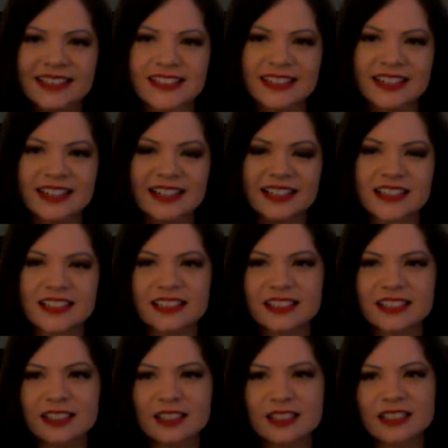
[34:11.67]
there
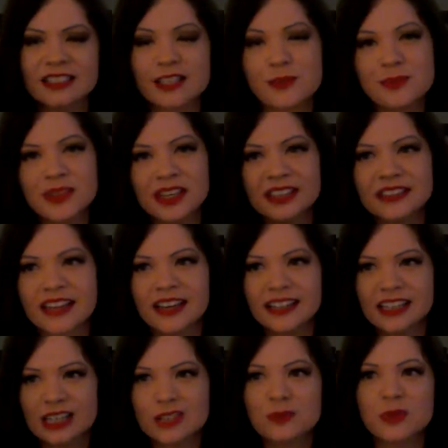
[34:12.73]
is something that
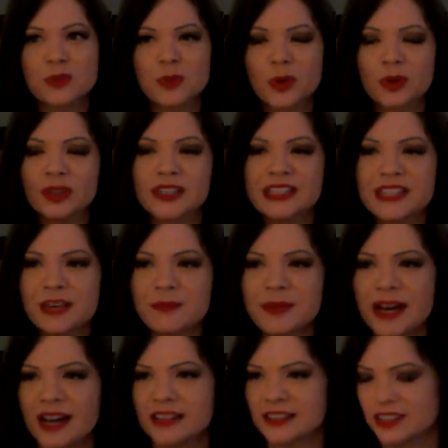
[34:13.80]
keeps pulling them
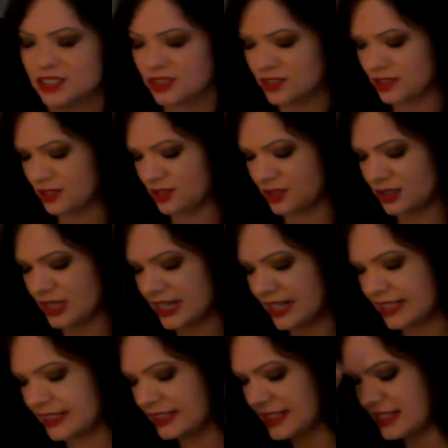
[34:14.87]
back to you,
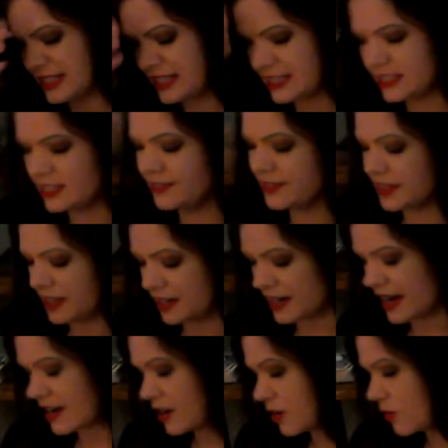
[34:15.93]
and they need to figure
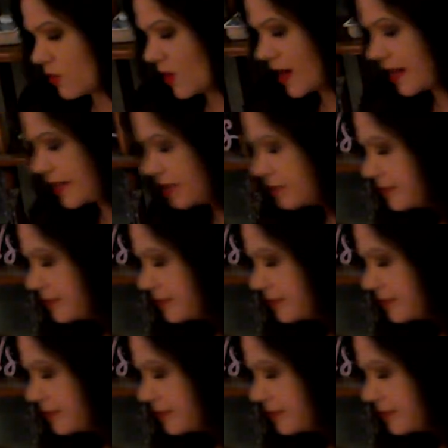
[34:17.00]
out why.